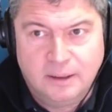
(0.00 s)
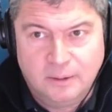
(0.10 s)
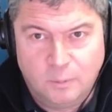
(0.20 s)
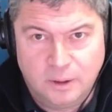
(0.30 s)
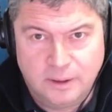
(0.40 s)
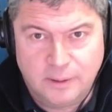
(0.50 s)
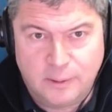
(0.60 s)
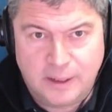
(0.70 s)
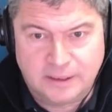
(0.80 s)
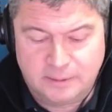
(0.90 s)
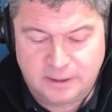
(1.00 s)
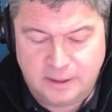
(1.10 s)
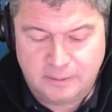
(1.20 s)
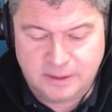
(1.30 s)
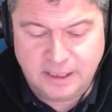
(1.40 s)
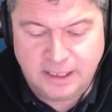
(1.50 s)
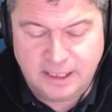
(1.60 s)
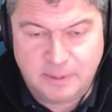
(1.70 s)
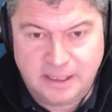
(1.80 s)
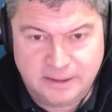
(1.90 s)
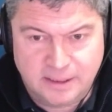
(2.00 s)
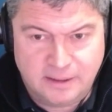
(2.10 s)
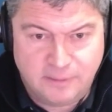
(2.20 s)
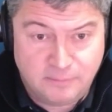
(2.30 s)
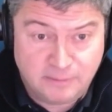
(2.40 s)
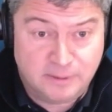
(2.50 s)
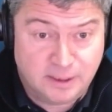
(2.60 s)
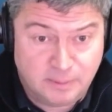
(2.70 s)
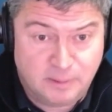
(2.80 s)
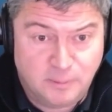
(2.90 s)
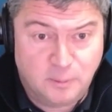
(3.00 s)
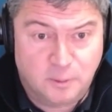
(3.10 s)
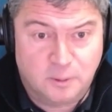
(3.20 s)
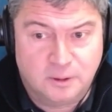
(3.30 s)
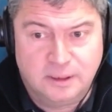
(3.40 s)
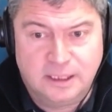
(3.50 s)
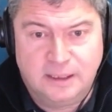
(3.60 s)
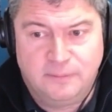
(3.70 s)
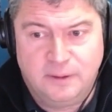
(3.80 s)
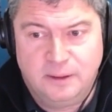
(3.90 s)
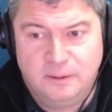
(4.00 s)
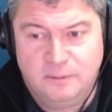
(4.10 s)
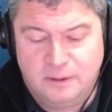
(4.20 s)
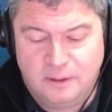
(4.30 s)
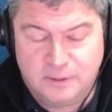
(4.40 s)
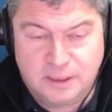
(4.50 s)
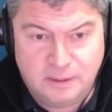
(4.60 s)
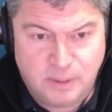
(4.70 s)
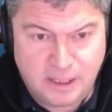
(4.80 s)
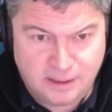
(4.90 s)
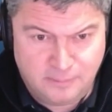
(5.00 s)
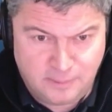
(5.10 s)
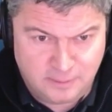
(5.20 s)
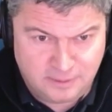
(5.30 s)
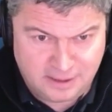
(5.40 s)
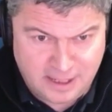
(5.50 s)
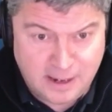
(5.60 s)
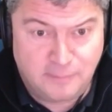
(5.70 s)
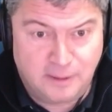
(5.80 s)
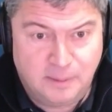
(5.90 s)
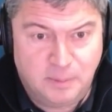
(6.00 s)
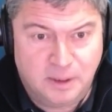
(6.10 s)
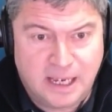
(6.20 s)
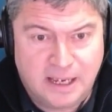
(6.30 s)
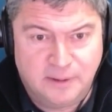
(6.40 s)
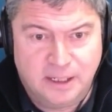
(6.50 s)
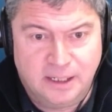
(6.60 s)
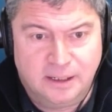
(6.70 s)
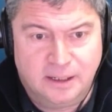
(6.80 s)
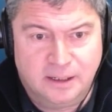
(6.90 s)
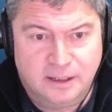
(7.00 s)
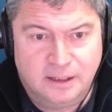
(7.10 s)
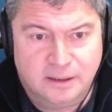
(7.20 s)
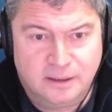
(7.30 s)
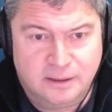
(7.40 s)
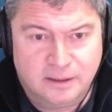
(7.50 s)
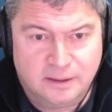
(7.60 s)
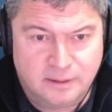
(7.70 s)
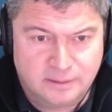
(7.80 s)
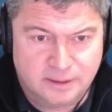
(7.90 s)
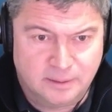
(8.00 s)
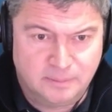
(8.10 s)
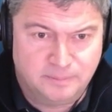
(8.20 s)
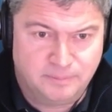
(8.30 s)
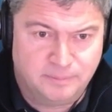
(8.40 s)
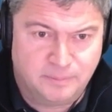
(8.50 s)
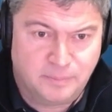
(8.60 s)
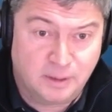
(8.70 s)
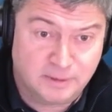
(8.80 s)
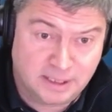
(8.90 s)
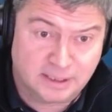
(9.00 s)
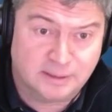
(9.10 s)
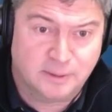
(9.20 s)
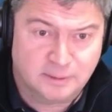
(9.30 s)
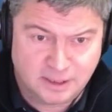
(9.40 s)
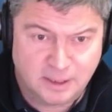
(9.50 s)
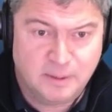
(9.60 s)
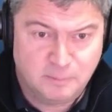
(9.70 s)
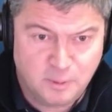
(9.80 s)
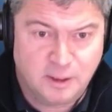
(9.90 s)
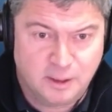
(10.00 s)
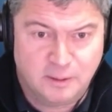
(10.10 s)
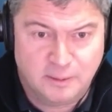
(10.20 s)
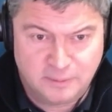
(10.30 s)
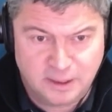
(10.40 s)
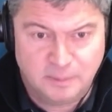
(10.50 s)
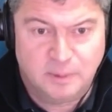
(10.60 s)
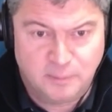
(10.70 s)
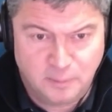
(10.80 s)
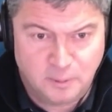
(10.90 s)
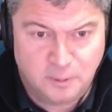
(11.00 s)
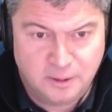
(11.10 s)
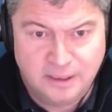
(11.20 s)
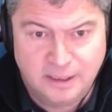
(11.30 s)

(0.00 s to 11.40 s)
one of the things I was thinking about is that if you've never done it before, if you obviously pick your folks carefully, but having some private sector folks come in with you that have done it before,